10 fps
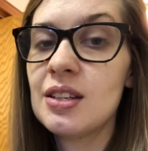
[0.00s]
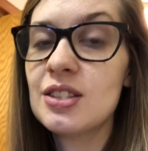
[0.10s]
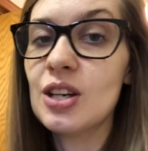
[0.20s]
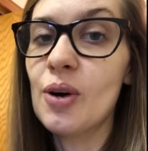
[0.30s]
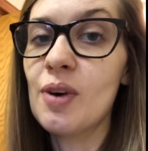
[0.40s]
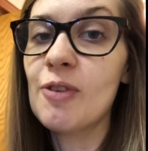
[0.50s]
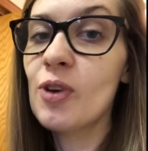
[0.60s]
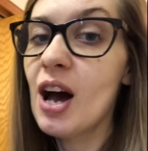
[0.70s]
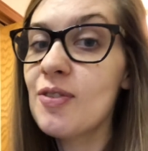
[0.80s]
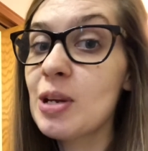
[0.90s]
So if
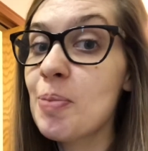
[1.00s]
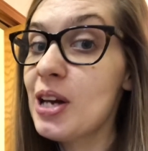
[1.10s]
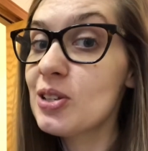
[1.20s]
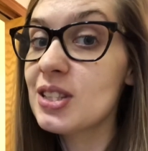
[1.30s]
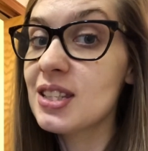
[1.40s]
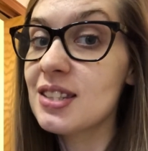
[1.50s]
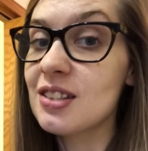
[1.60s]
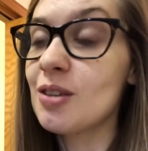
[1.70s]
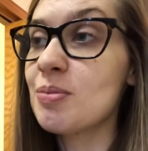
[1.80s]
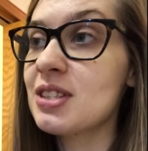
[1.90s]
you have any better
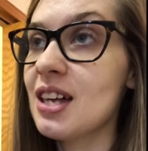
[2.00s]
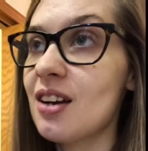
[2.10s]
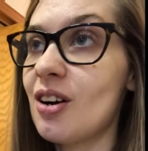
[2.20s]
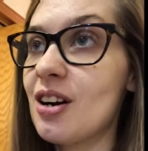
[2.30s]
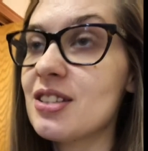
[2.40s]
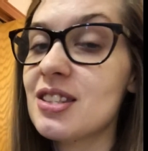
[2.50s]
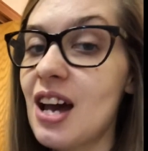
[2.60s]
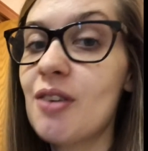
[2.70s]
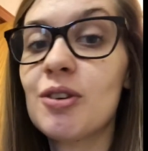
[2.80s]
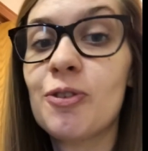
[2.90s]
systems that are
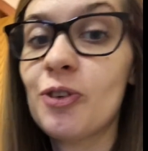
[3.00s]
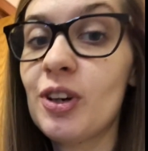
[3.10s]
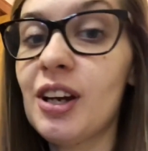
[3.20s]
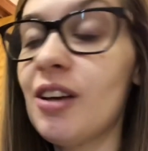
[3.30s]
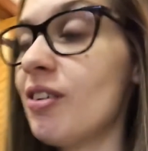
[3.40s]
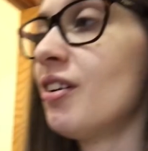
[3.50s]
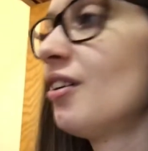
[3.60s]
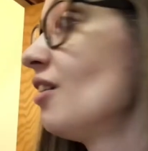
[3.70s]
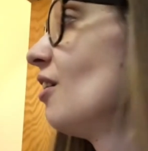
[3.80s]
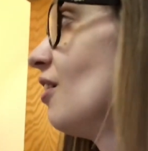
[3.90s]
sound-free
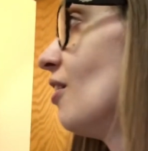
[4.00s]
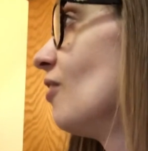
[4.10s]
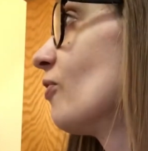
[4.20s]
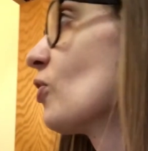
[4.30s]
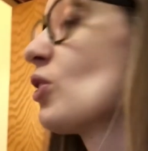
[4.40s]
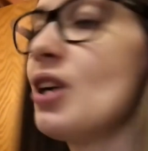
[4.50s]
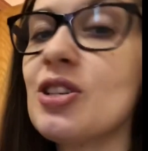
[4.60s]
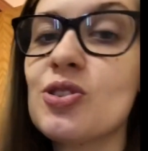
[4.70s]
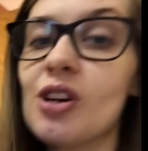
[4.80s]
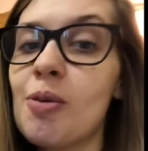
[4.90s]
for the laundry